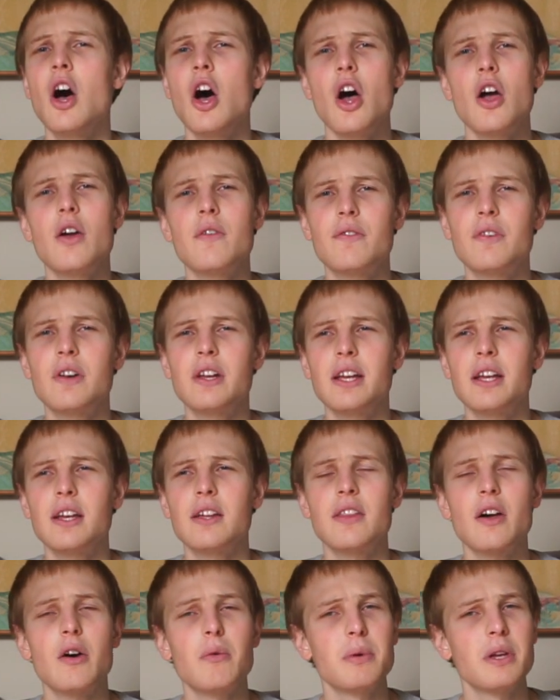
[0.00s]
Hopefully
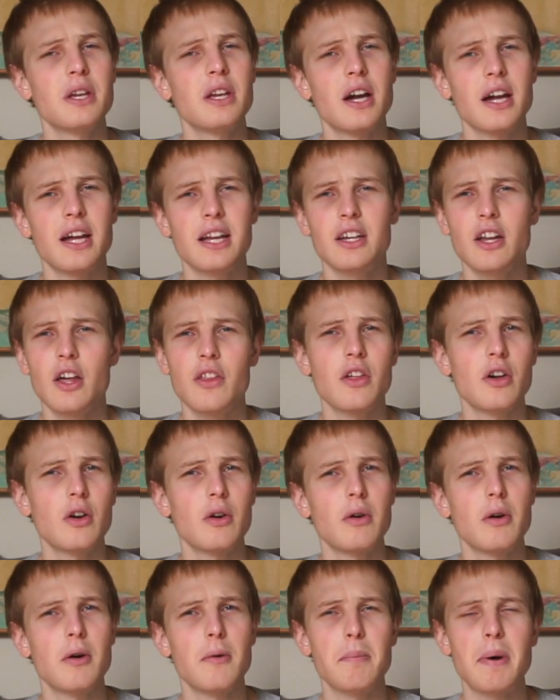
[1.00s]
there'll be another
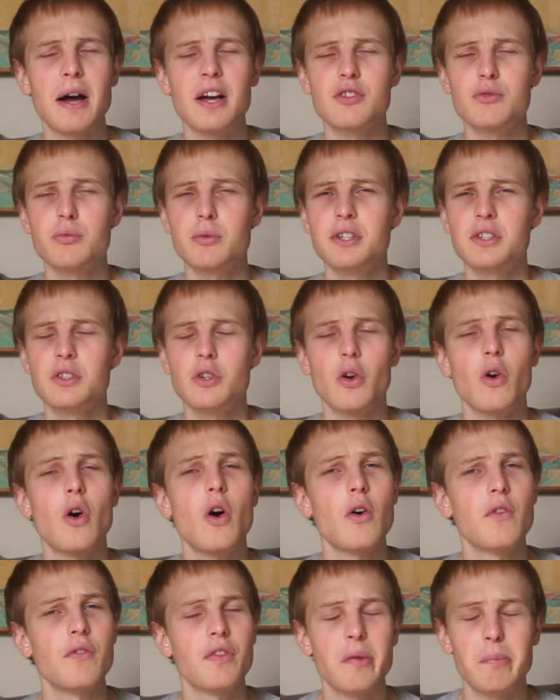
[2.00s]
mass restock
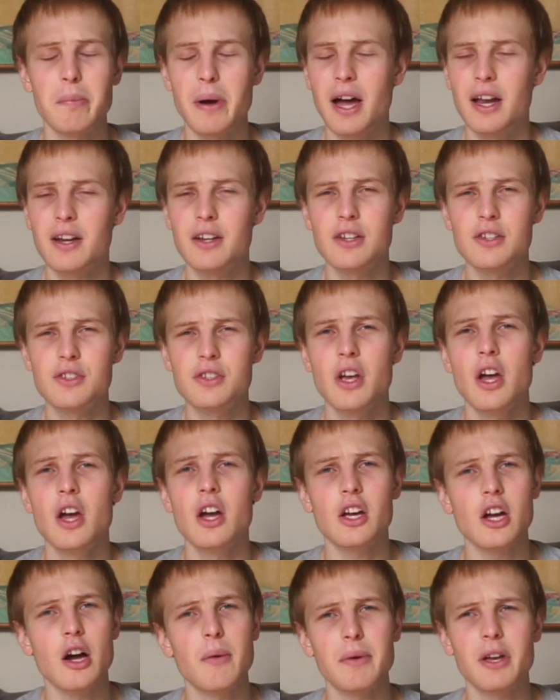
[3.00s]
of the Pandas
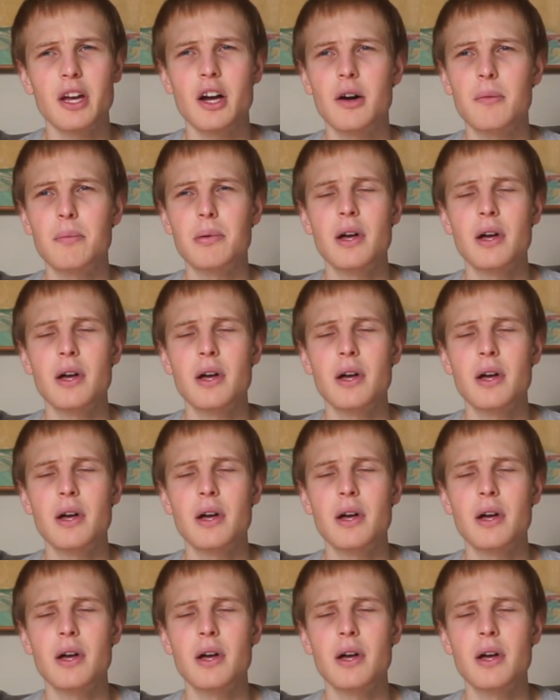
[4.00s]
coming up.